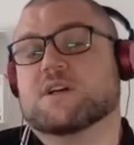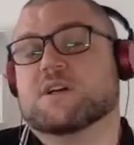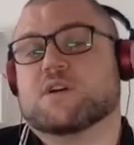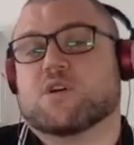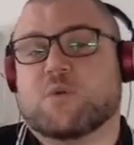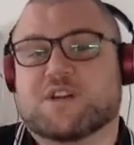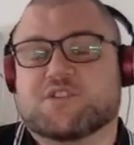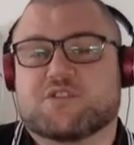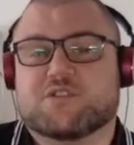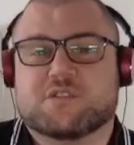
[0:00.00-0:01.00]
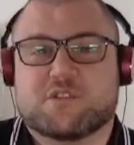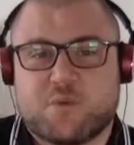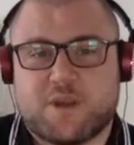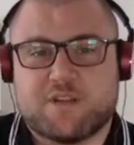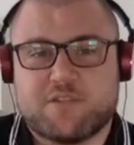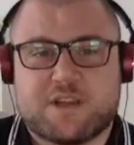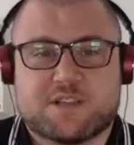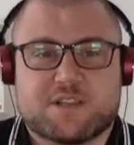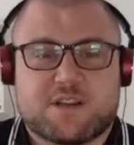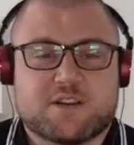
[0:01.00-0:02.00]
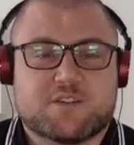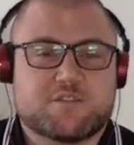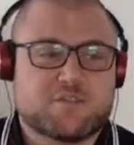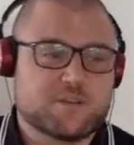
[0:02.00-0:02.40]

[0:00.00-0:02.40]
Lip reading: questions, queries, and kind of